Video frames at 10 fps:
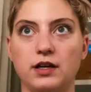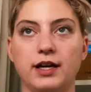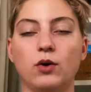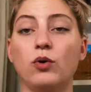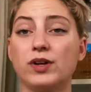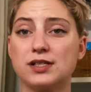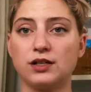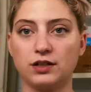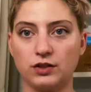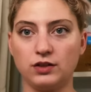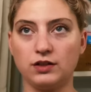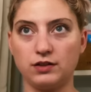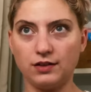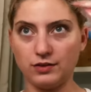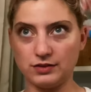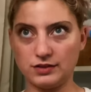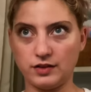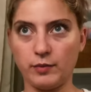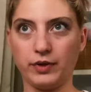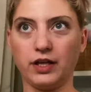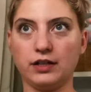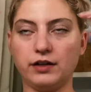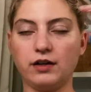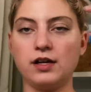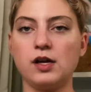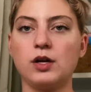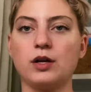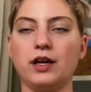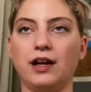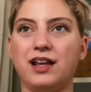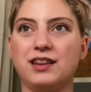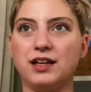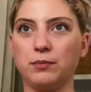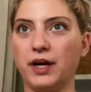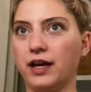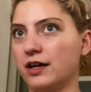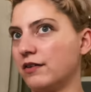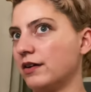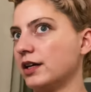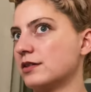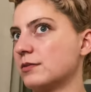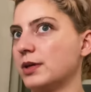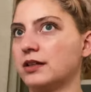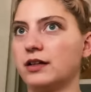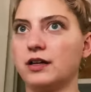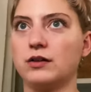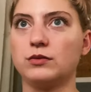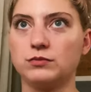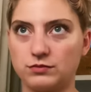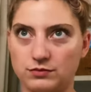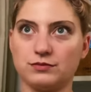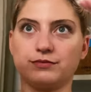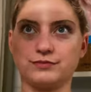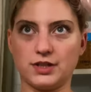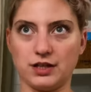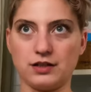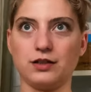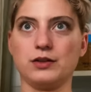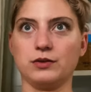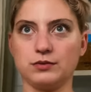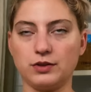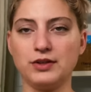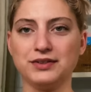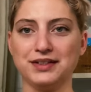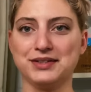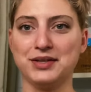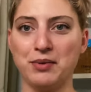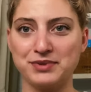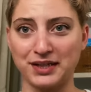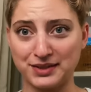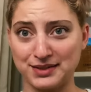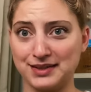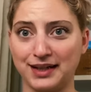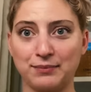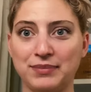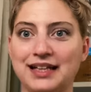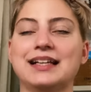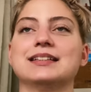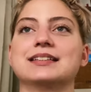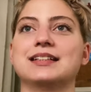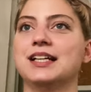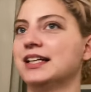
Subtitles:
I always start on the top here, and I think my hair is a bit now, you know, the top section, like, please